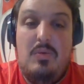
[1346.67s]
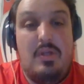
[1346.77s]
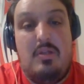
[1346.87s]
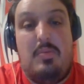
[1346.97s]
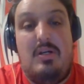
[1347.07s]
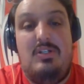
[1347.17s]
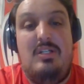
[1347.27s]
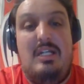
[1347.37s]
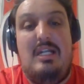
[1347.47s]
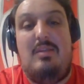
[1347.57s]
With all the
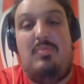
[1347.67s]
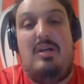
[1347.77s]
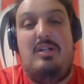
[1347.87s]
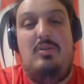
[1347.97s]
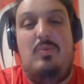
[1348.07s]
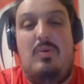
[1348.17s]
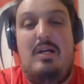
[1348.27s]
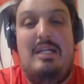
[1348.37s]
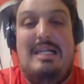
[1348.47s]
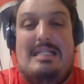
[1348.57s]
parts you need at the price you want,